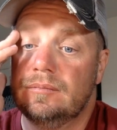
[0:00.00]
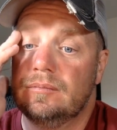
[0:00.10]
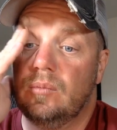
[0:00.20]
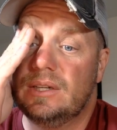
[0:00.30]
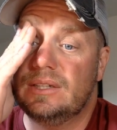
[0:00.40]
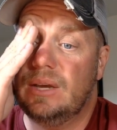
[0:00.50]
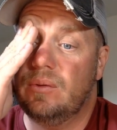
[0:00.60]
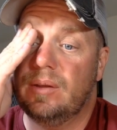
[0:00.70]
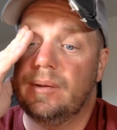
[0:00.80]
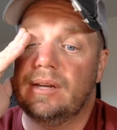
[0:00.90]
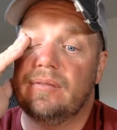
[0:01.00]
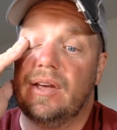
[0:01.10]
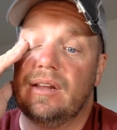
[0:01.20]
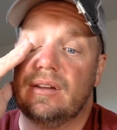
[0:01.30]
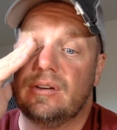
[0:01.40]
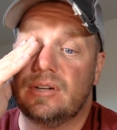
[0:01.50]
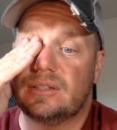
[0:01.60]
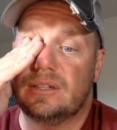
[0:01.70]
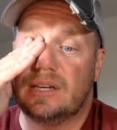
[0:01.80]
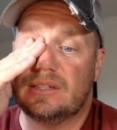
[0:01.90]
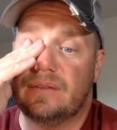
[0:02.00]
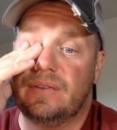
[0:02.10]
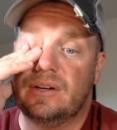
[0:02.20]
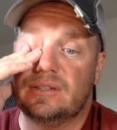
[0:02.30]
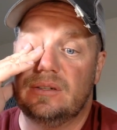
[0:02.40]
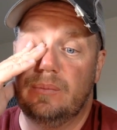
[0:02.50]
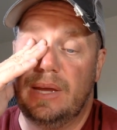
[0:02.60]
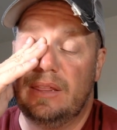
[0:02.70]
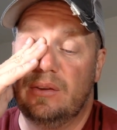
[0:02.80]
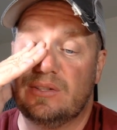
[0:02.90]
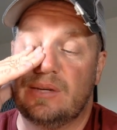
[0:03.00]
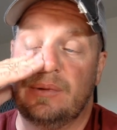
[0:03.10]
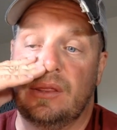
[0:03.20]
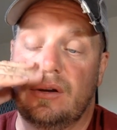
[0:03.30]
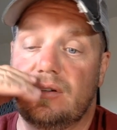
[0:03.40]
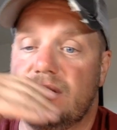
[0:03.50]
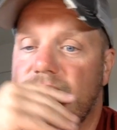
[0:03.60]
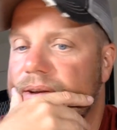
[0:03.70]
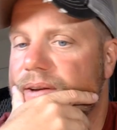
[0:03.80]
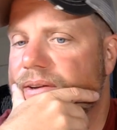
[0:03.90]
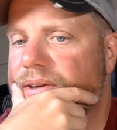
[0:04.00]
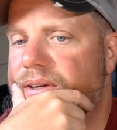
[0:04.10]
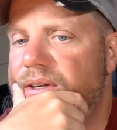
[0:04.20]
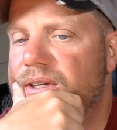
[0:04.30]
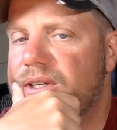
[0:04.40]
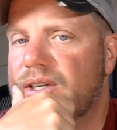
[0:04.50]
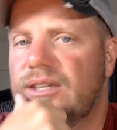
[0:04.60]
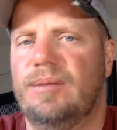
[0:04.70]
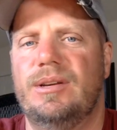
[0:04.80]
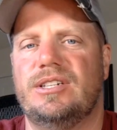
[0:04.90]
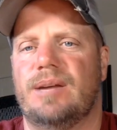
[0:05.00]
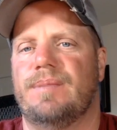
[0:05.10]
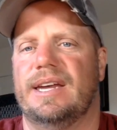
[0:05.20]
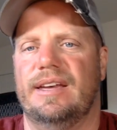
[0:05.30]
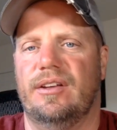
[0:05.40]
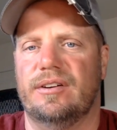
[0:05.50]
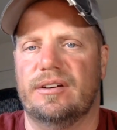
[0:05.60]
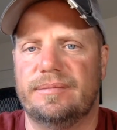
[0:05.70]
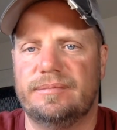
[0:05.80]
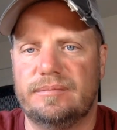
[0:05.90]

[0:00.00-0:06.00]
What day will they be unveiling the trucks at Texas Fair? Matthew, it's going to be Thursday. Let me check my calendar.